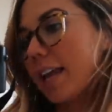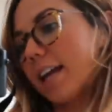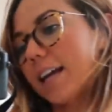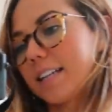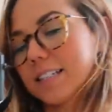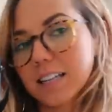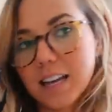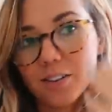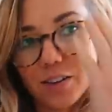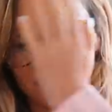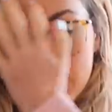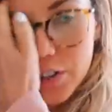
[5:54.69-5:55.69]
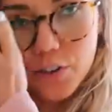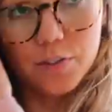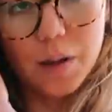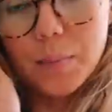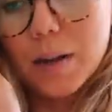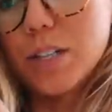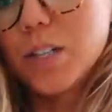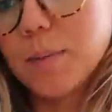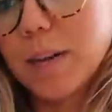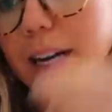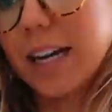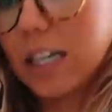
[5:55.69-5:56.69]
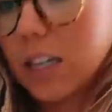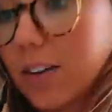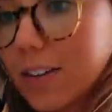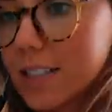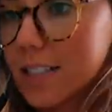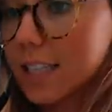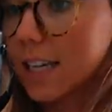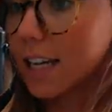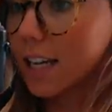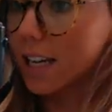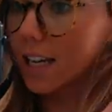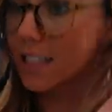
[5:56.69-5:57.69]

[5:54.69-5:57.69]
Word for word: and I don't even know if I'm gonna do my hair, honestly.